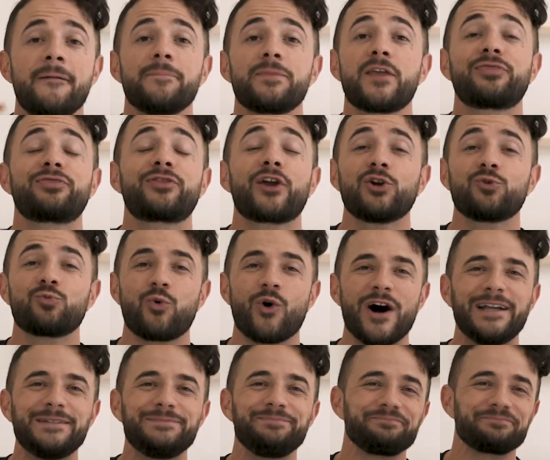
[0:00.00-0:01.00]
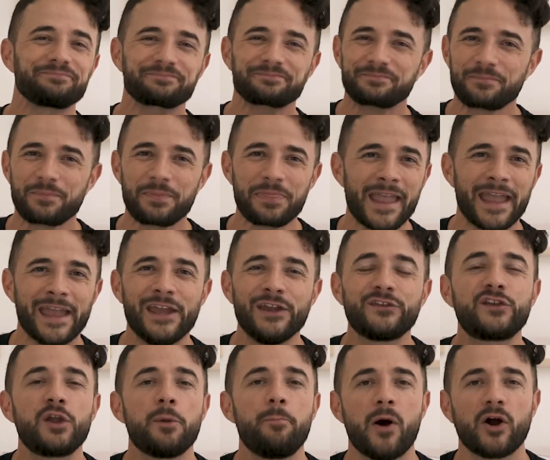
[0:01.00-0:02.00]
The third one
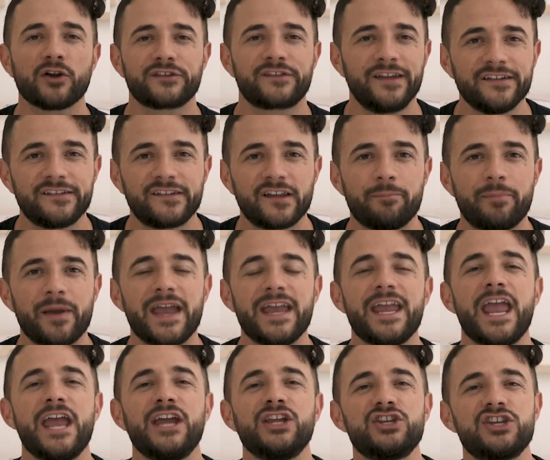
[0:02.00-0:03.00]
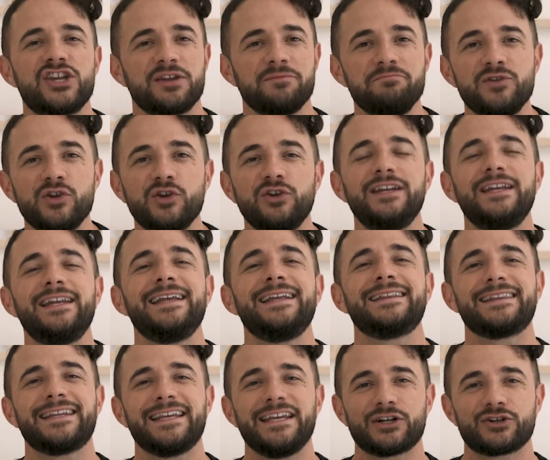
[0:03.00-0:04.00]
is to participate in community
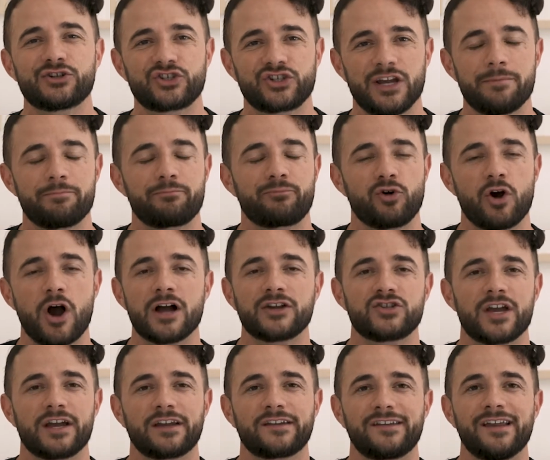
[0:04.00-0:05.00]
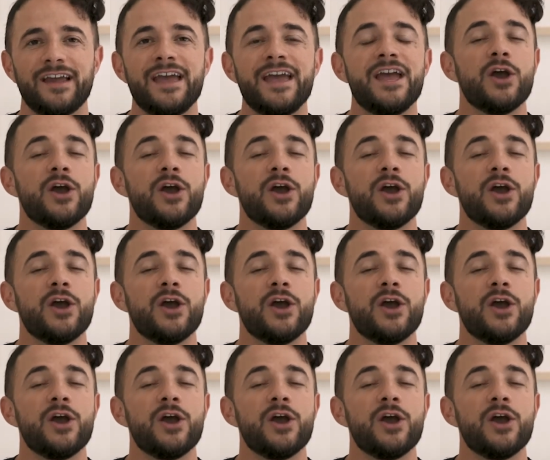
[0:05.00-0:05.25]
leadership projects.